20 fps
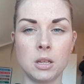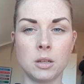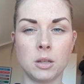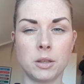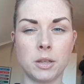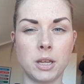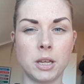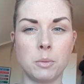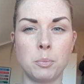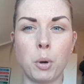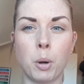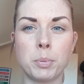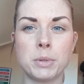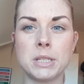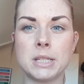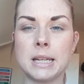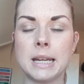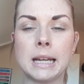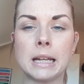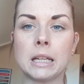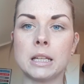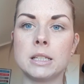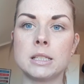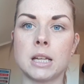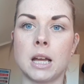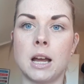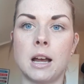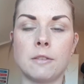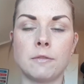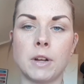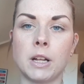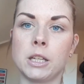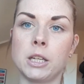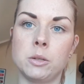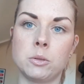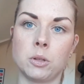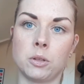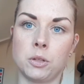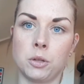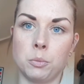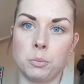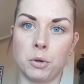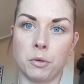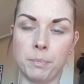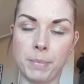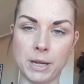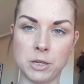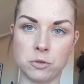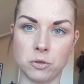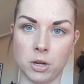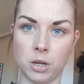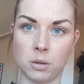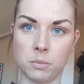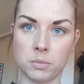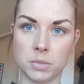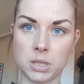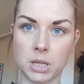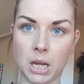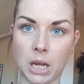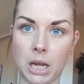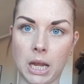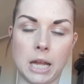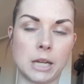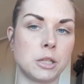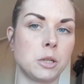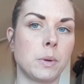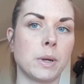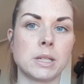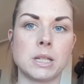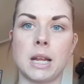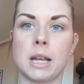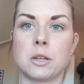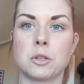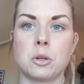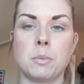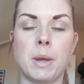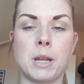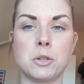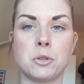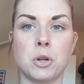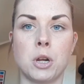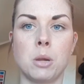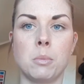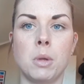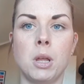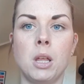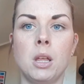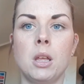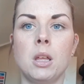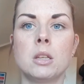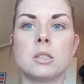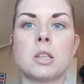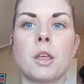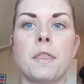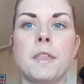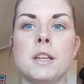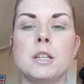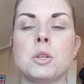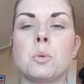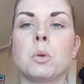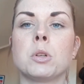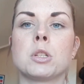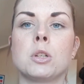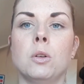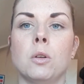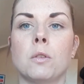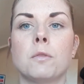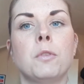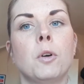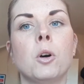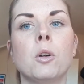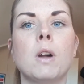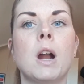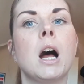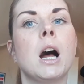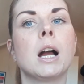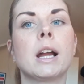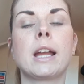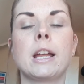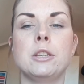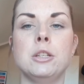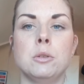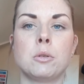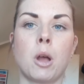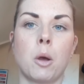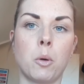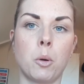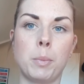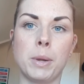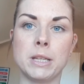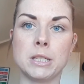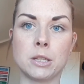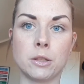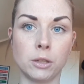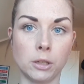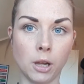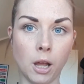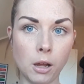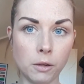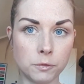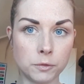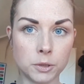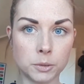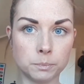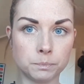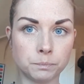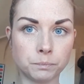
The properties in England are valued on the number of bedrooms. Can you add an extra bedroom? So things you want to look for are, can you go up into the loft?